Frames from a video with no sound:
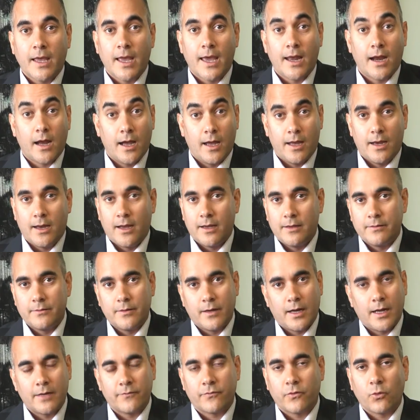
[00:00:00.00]
And
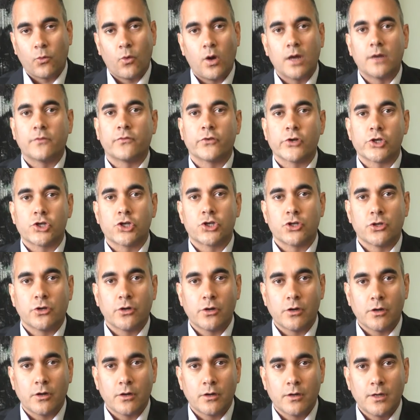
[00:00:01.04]
I, for one, for
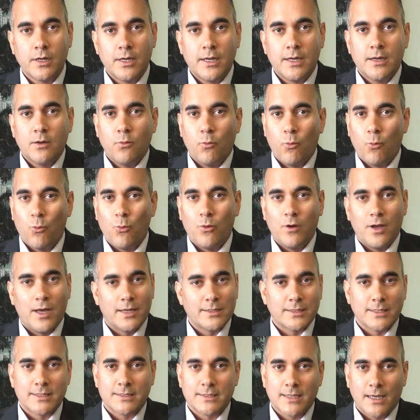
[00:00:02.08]
sure,
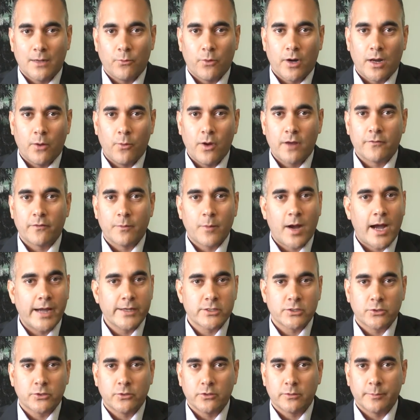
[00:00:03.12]
as I said, when I went from
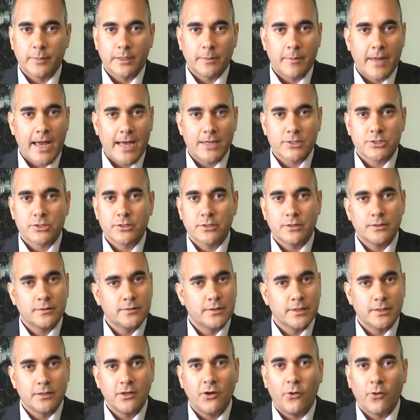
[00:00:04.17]
high school to McMaster,
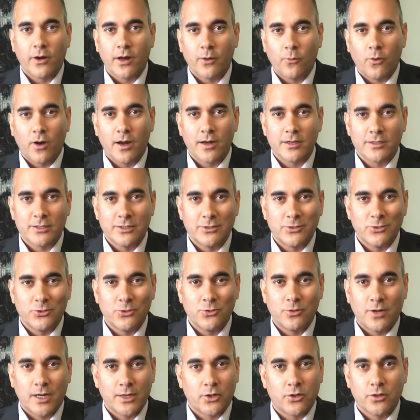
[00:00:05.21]
didn't know what I wanted to
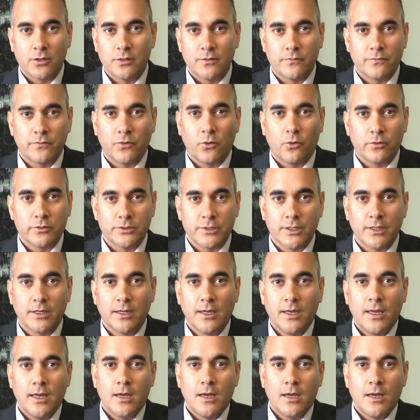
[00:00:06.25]
do. I couldn't have told you.